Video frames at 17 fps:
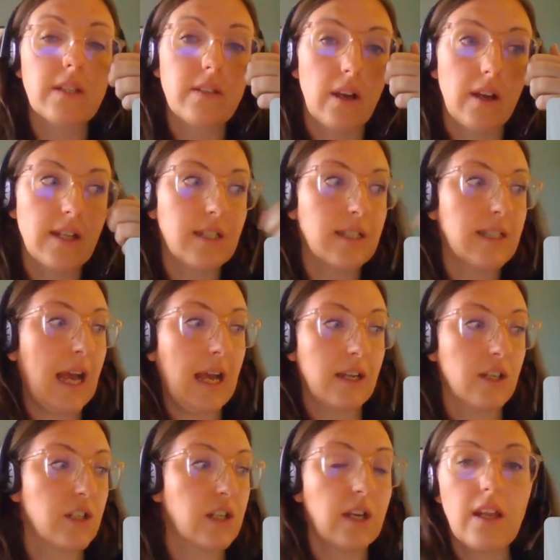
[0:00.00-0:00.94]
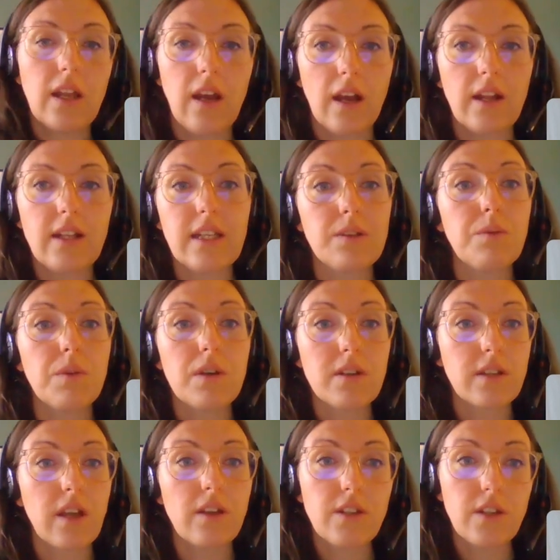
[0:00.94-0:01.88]
decided that actually I did
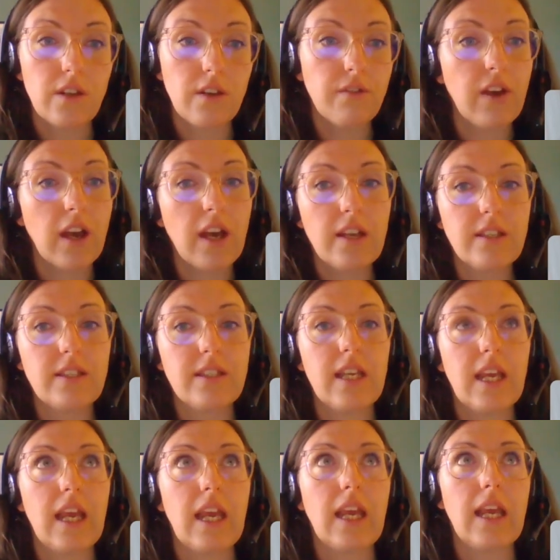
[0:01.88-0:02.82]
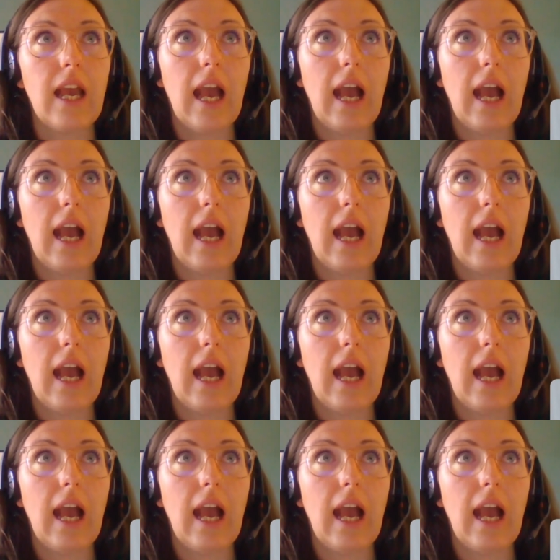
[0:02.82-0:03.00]
want to go to university.